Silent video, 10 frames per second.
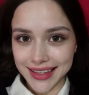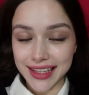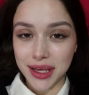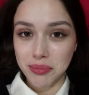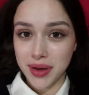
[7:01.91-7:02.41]

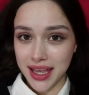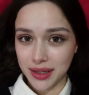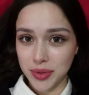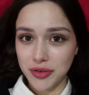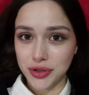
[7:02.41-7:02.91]
They
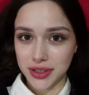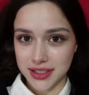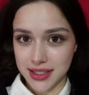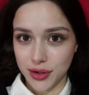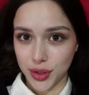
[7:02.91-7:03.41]
paid me for
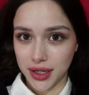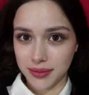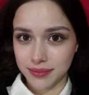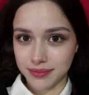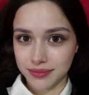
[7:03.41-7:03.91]
this hour.
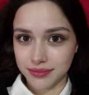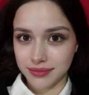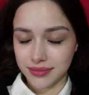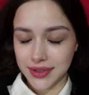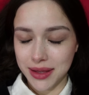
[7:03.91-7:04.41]

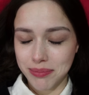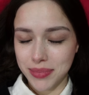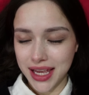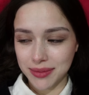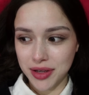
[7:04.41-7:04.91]
They
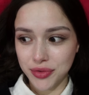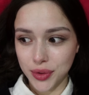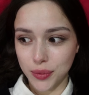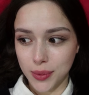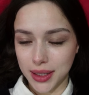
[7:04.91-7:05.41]
paid me
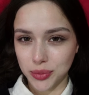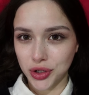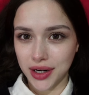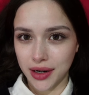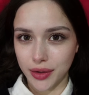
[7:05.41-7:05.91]
for one
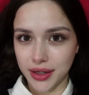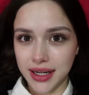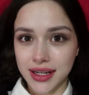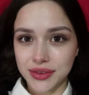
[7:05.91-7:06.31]
more hour